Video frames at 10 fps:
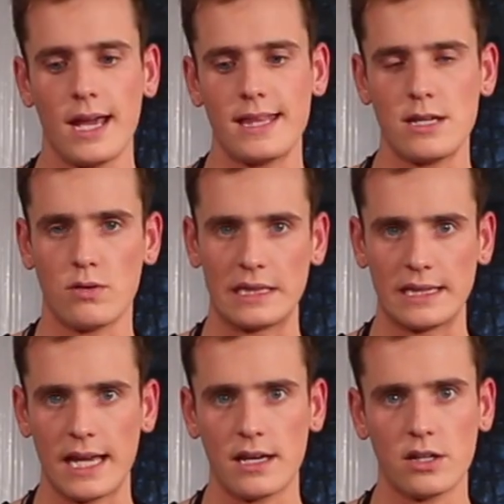and then you can
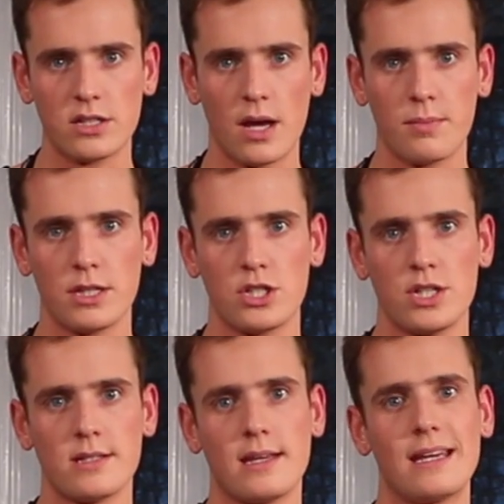lay it on top of the
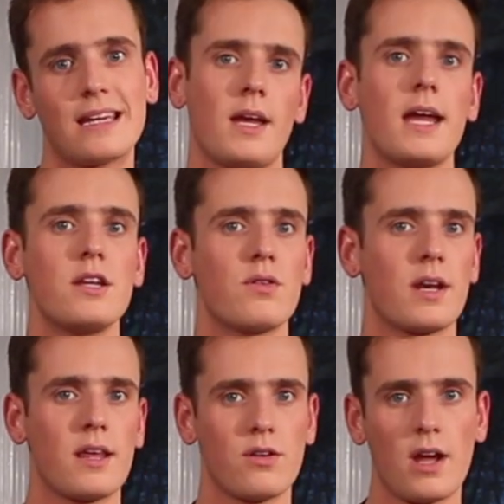cheesecake, and you
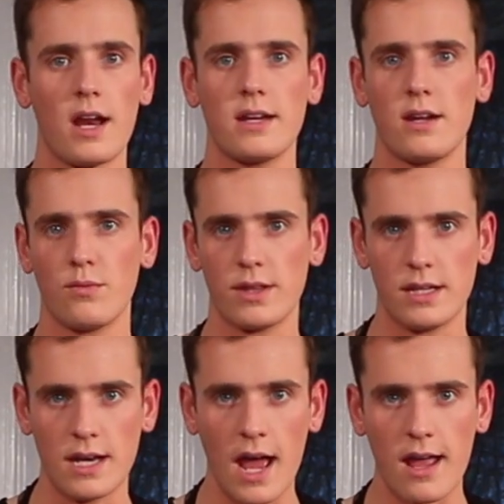can either cut it in with a
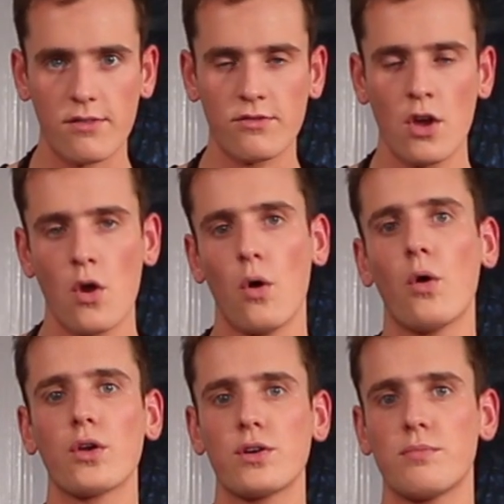knife,
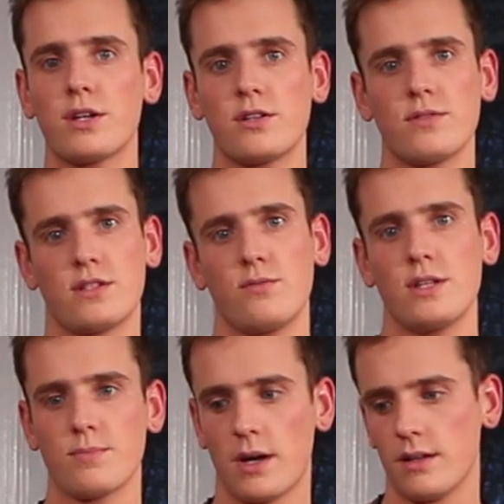or you can put it into a
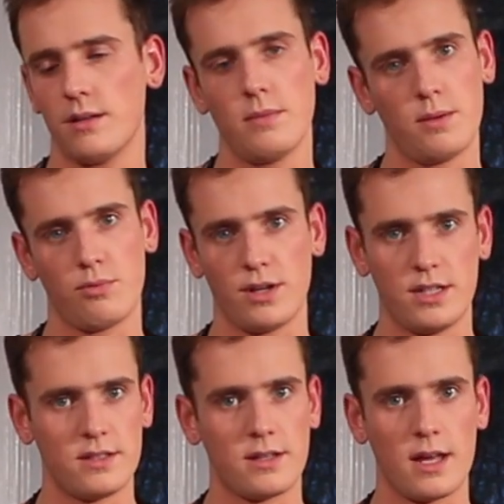squeeze bottle and make pretty
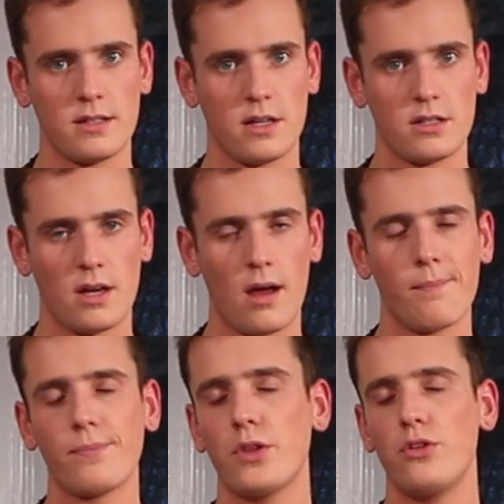designs on
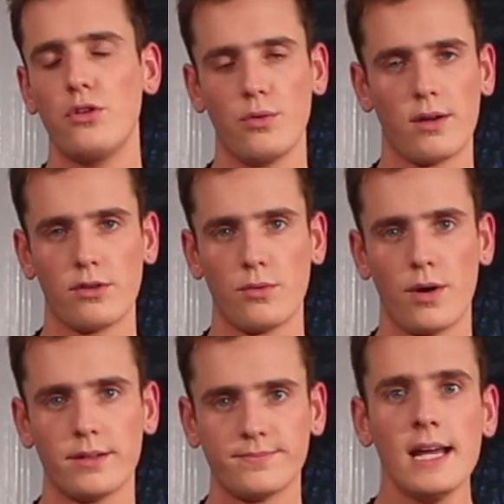top. Do whatever you
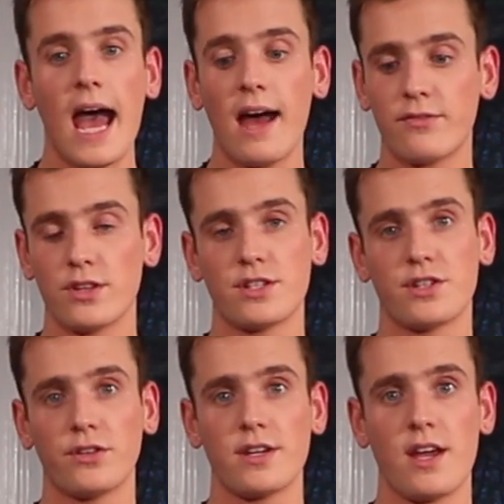want. After the
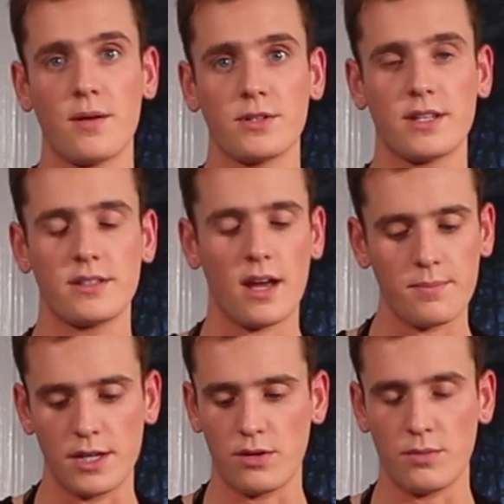salted caramel's on
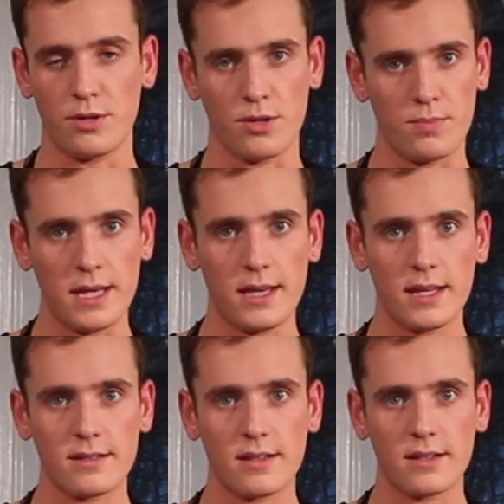top, then you can put your
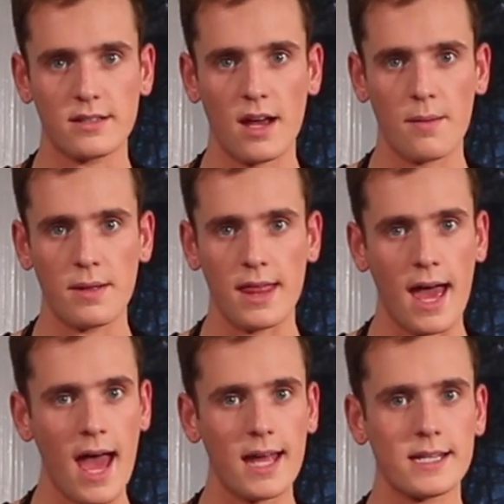pecans on top of
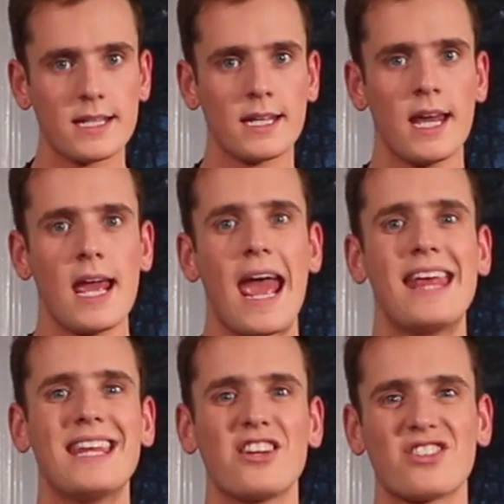that,
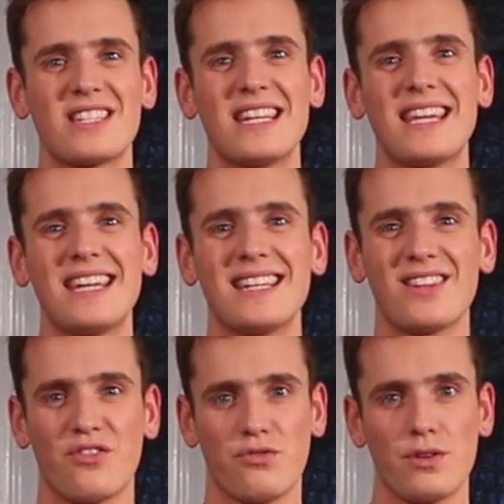and then you're sticking it in
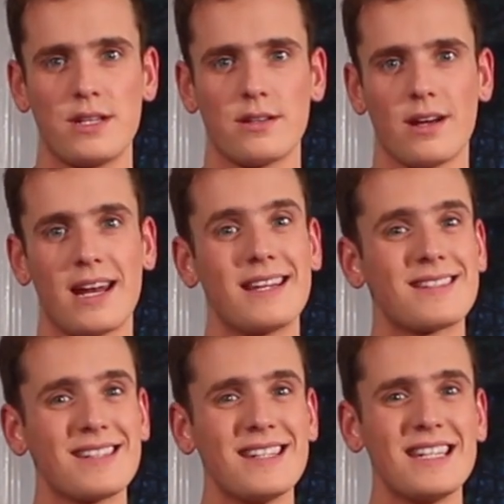the freezer. And
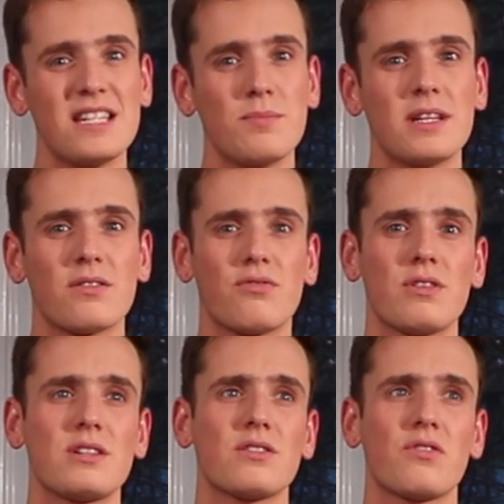it's gonna need to be in the
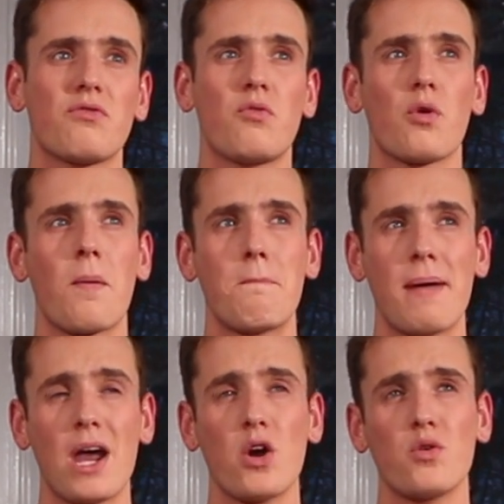freezer for
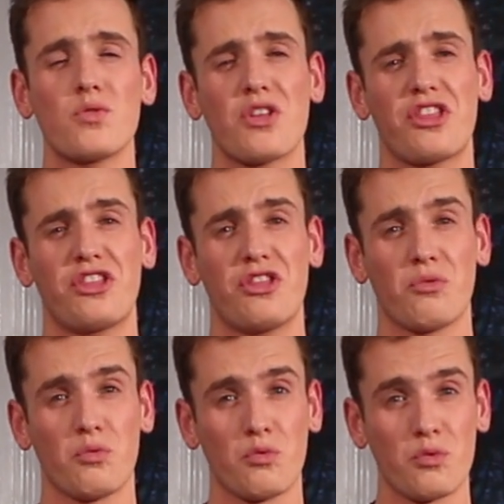about
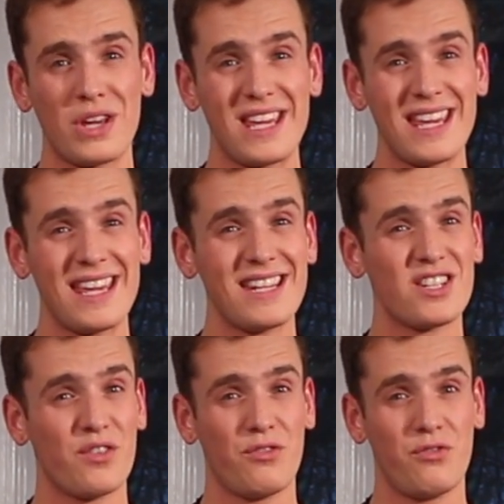3
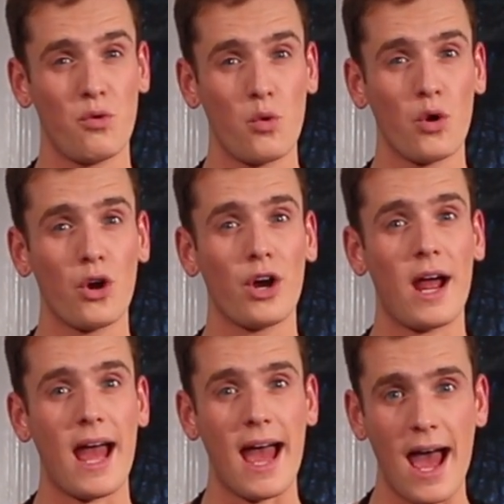to
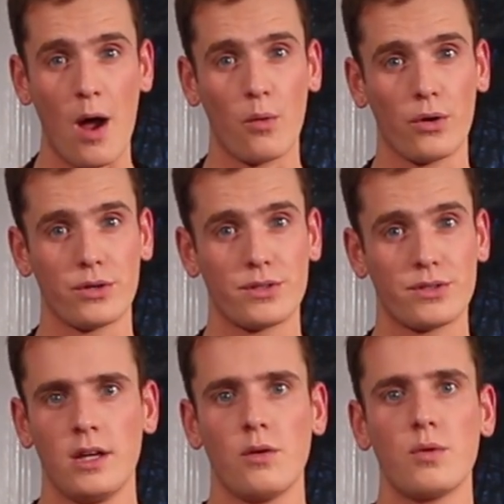4
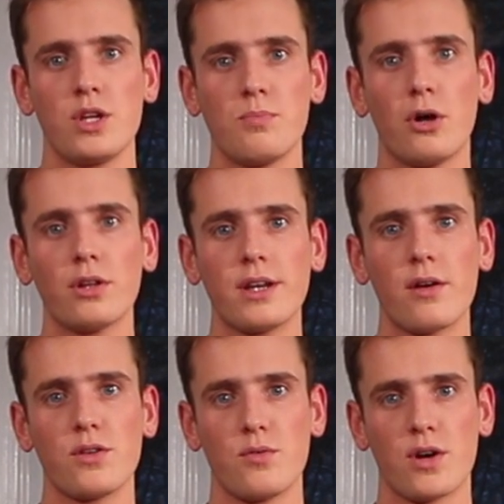hours. When you pull it
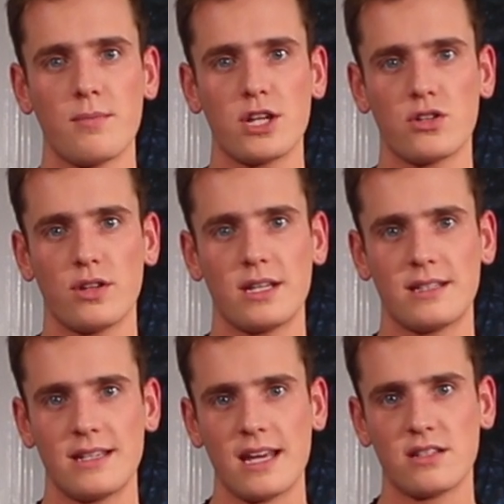out, you wanna make sure that
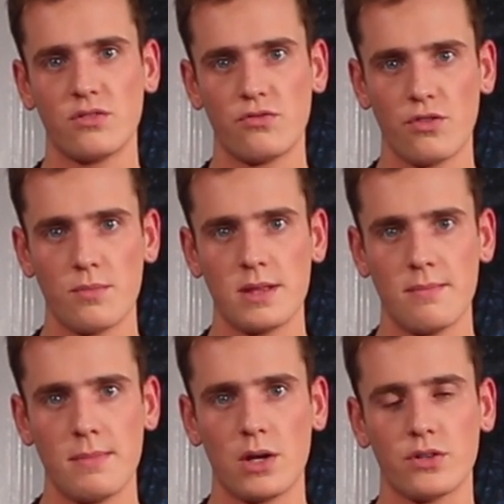it's nice and firm in the
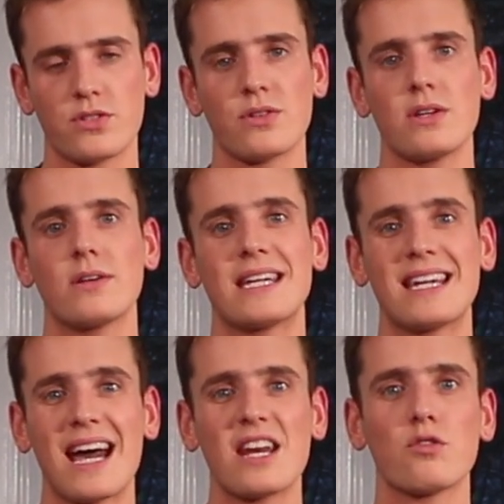middle so that you can
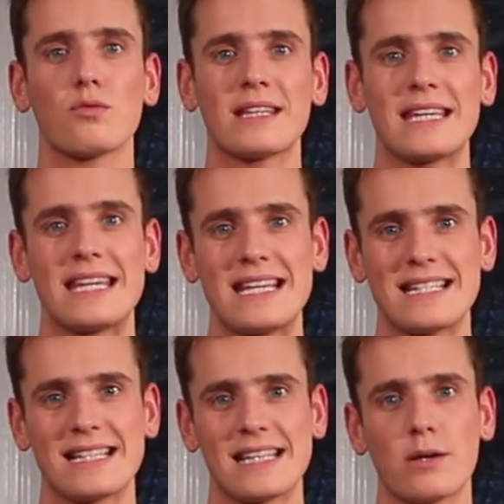cut it really
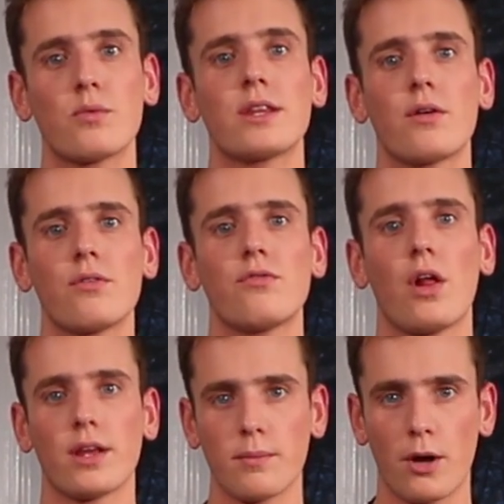easily without it
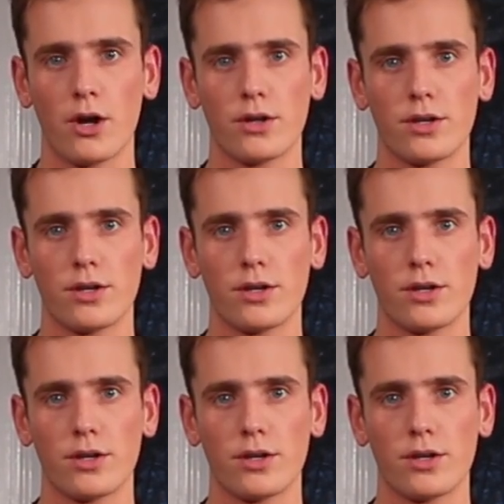falling apart